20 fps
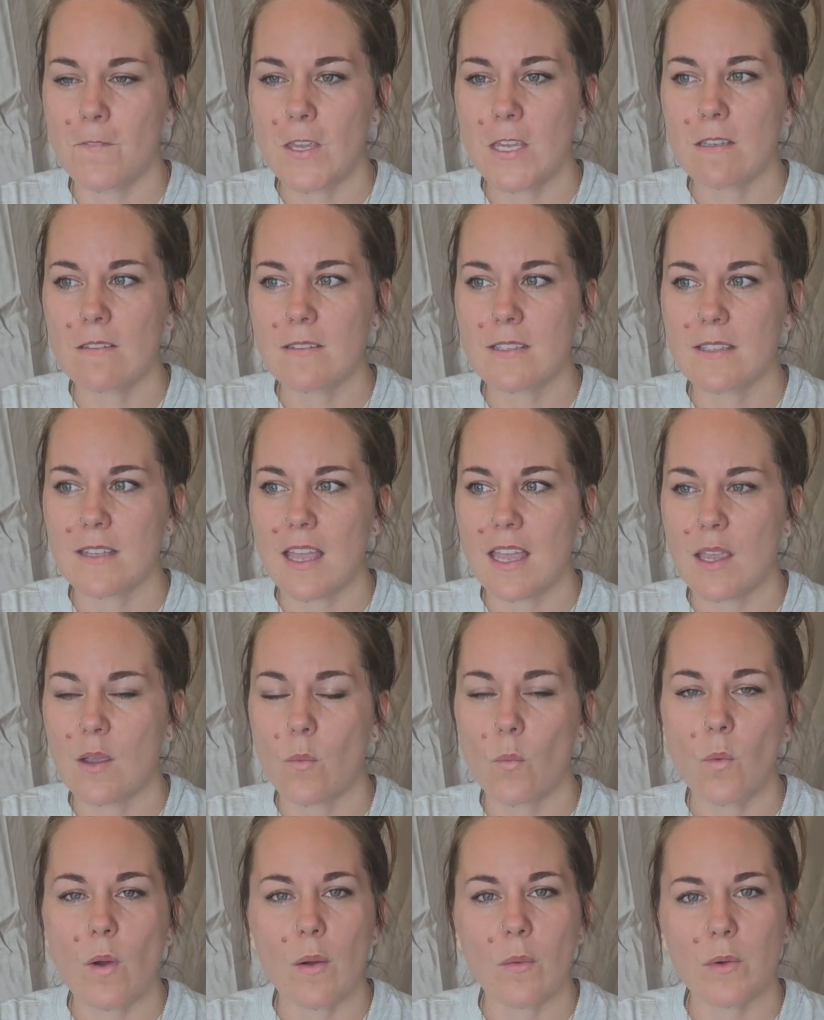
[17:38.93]
feels like
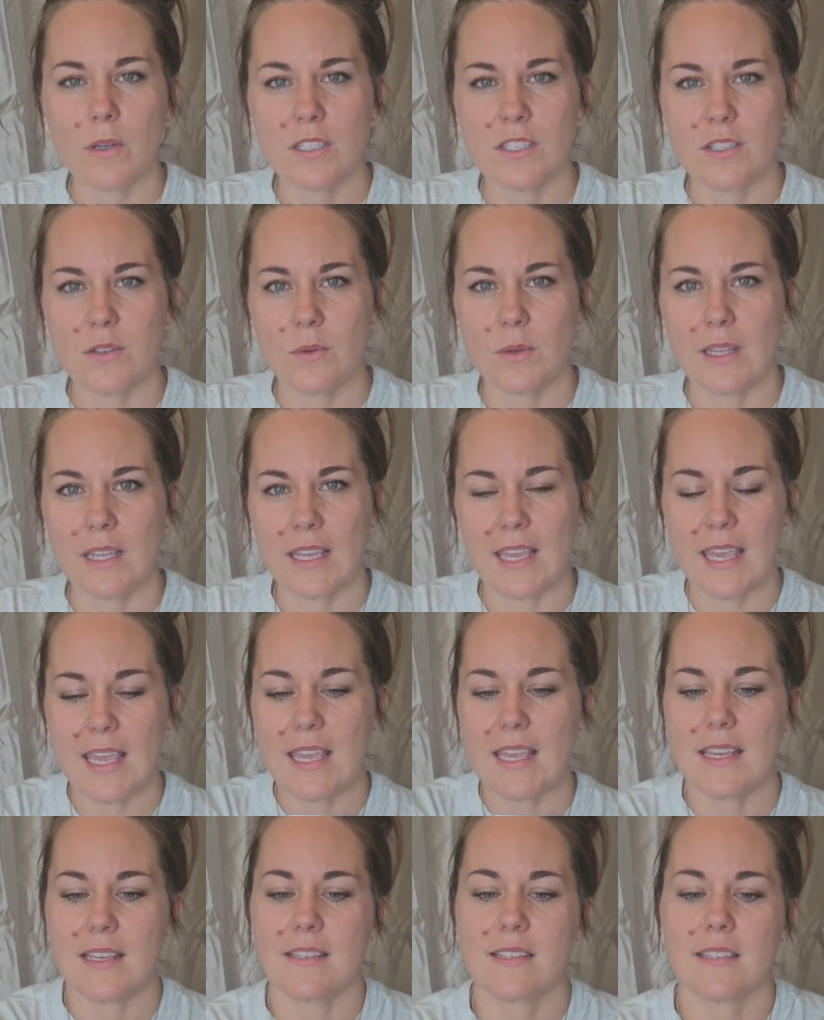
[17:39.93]
what we're doing
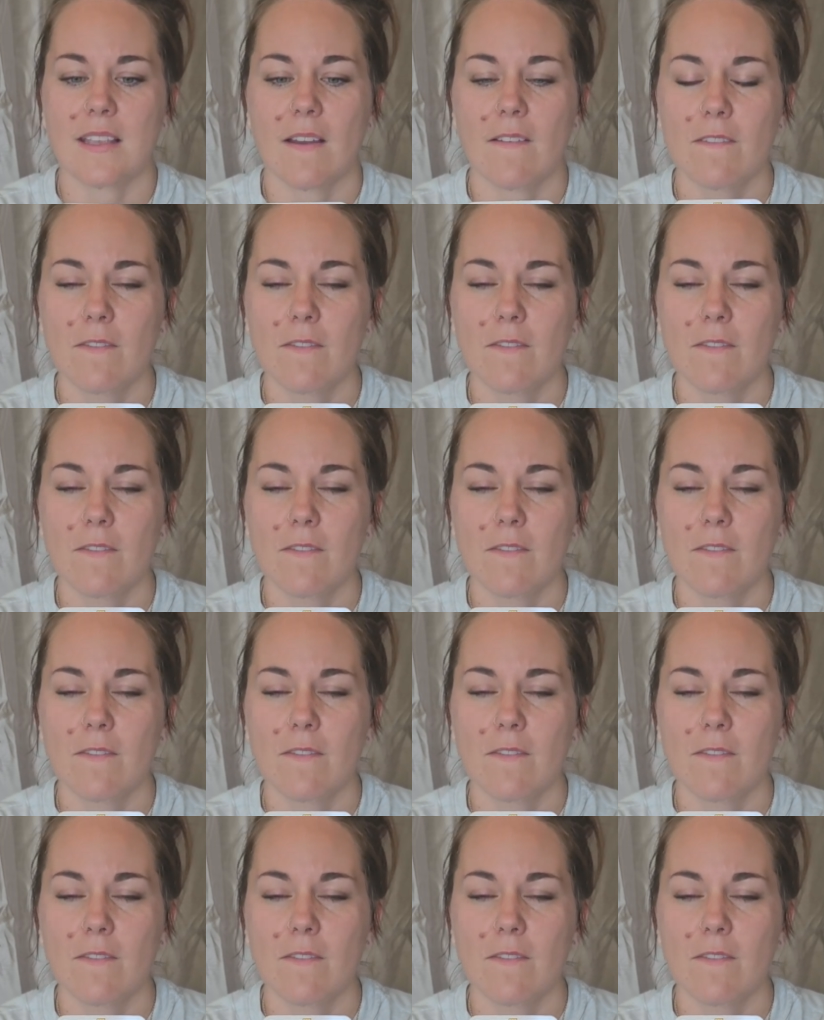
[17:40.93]
is